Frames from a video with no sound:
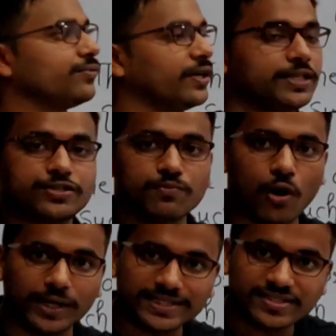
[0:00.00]
defined the
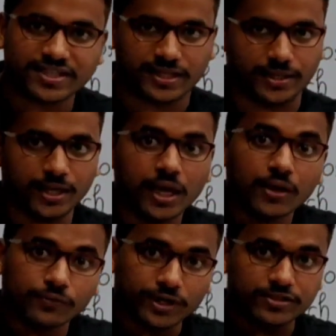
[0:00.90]
smallest k.
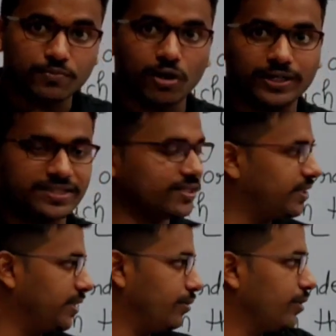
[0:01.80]
For the smallest
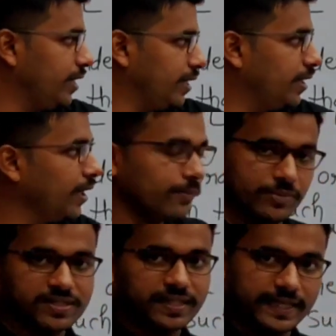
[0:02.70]
k, okay,
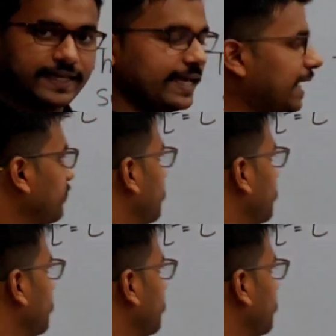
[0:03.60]
means there can